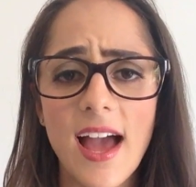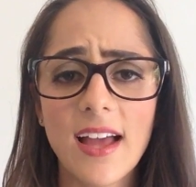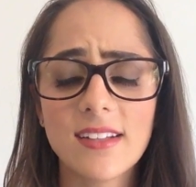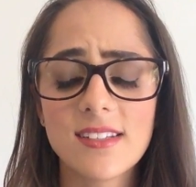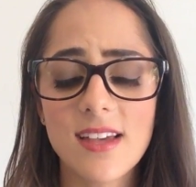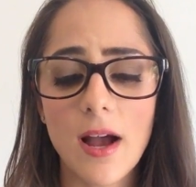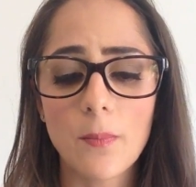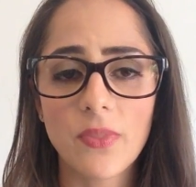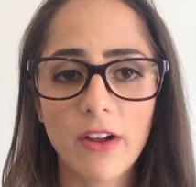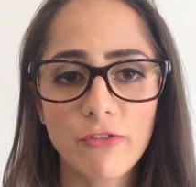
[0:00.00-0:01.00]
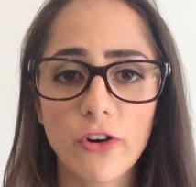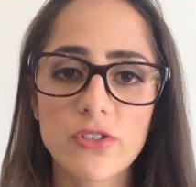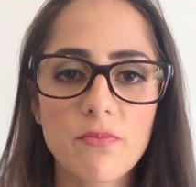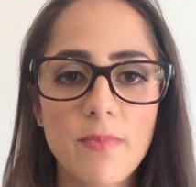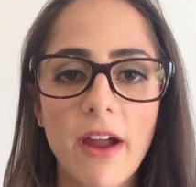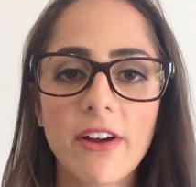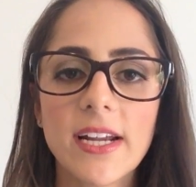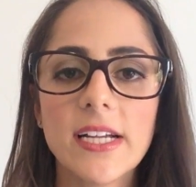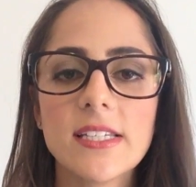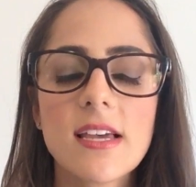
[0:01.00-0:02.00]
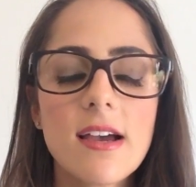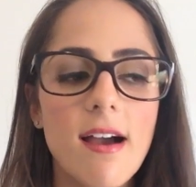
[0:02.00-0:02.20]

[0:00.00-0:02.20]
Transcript: and like frozen berries,